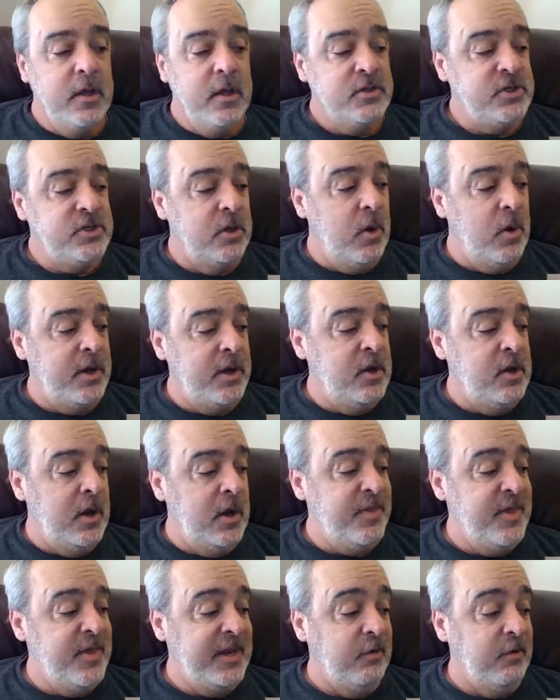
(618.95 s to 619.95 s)
So,
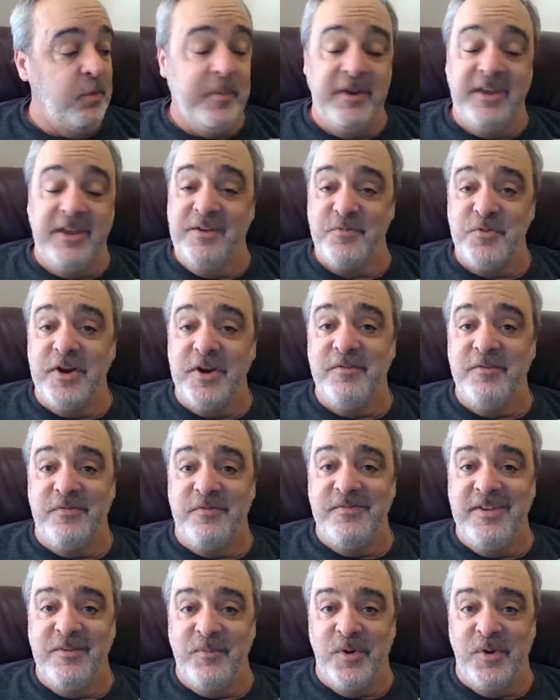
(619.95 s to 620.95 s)
I think it would be different if
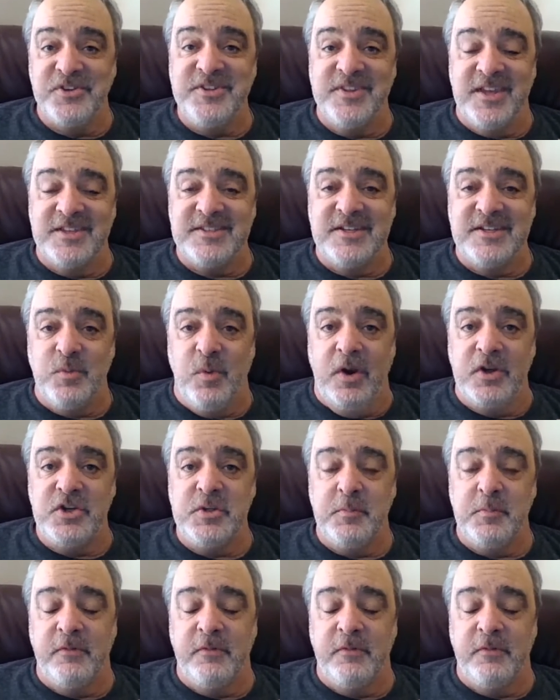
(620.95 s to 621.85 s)
it wasn't that situation.